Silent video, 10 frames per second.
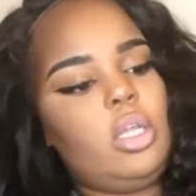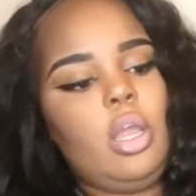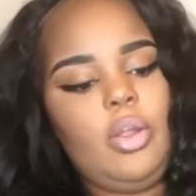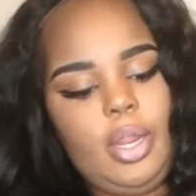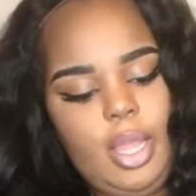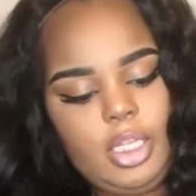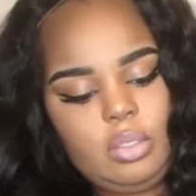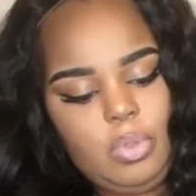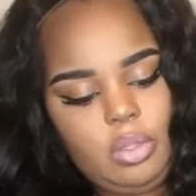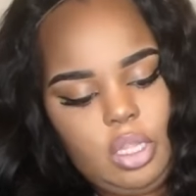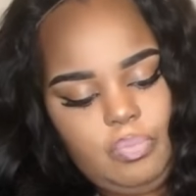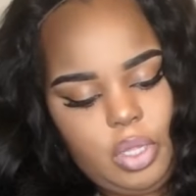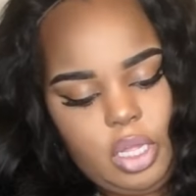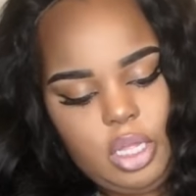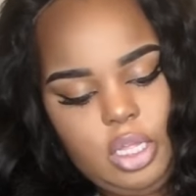All right, I smelled it
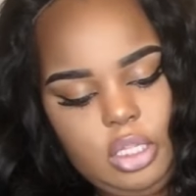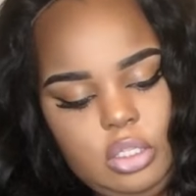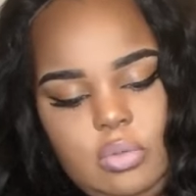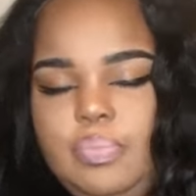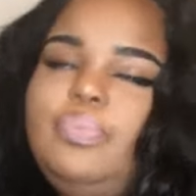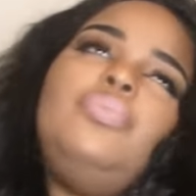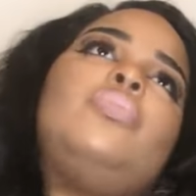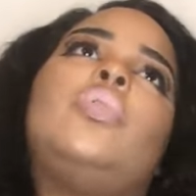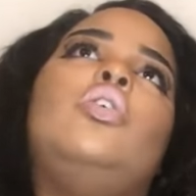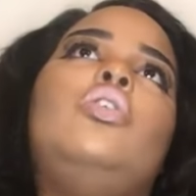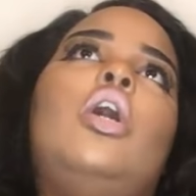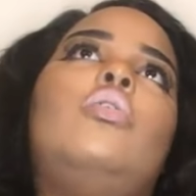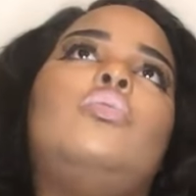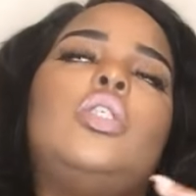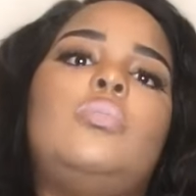because, you
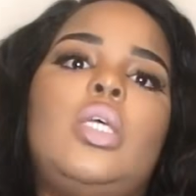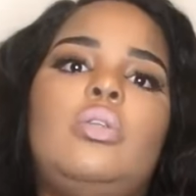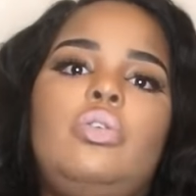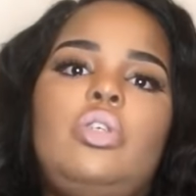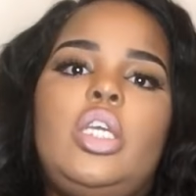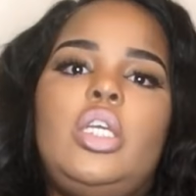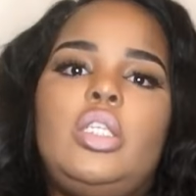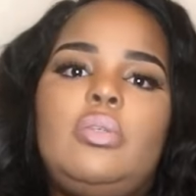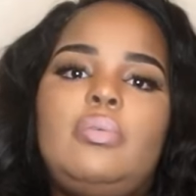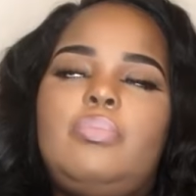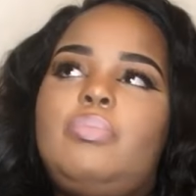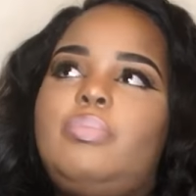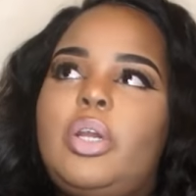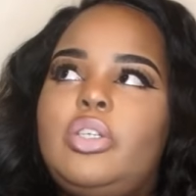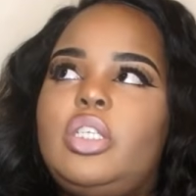know, sometimes when you get
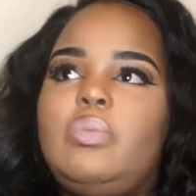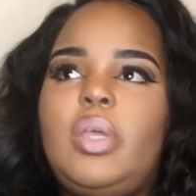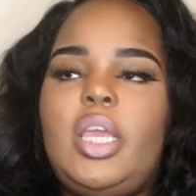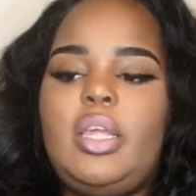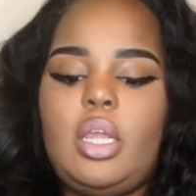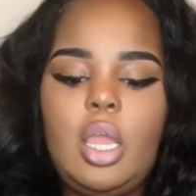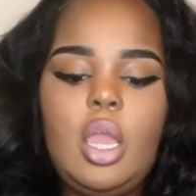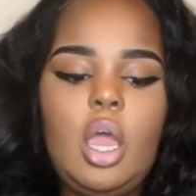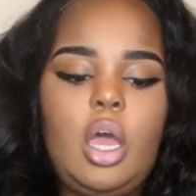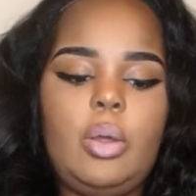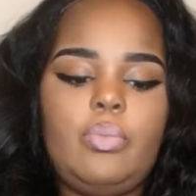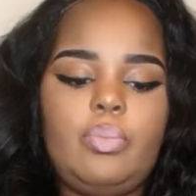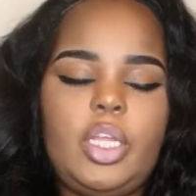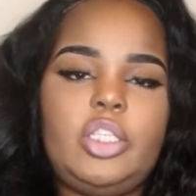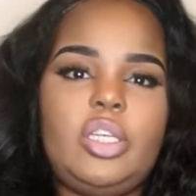purses made
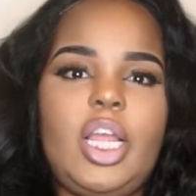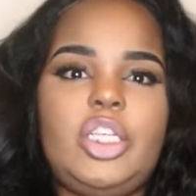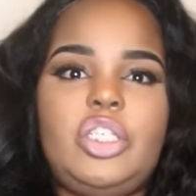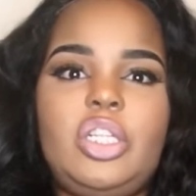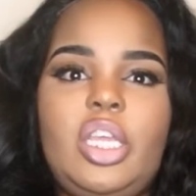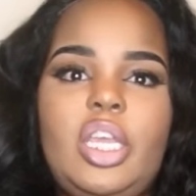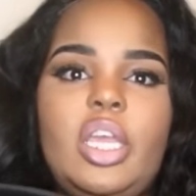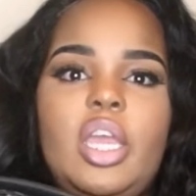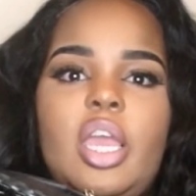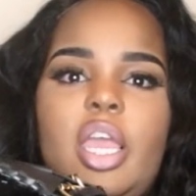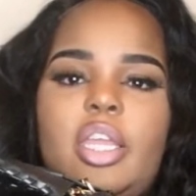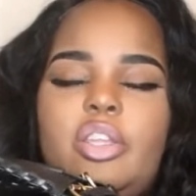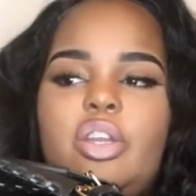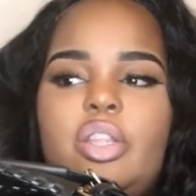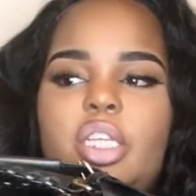internationally and,
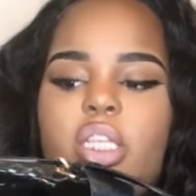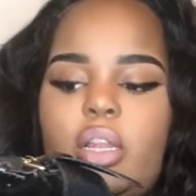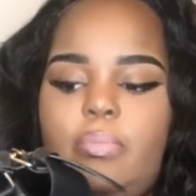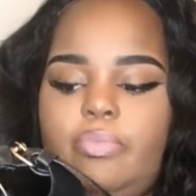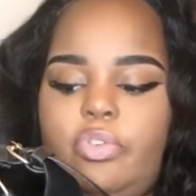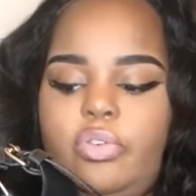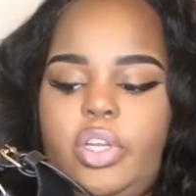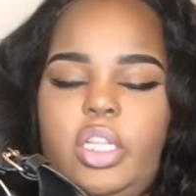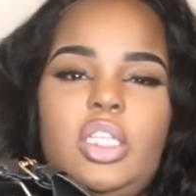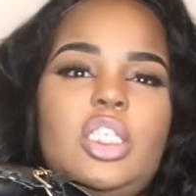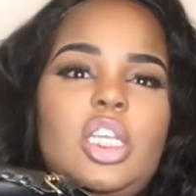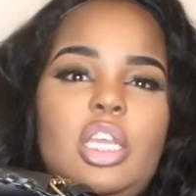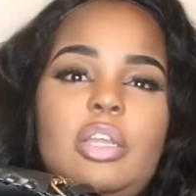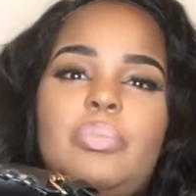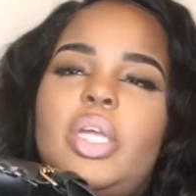you know, they sell them for really
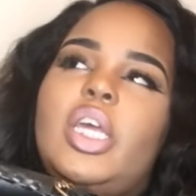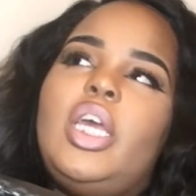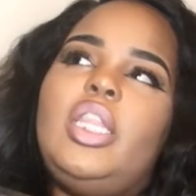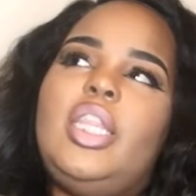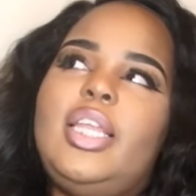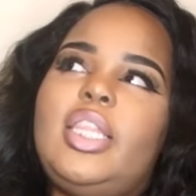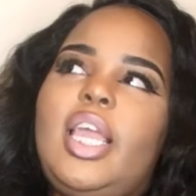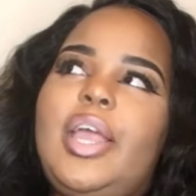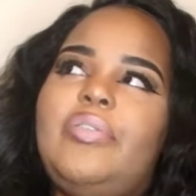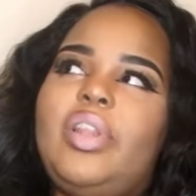cheap, that they have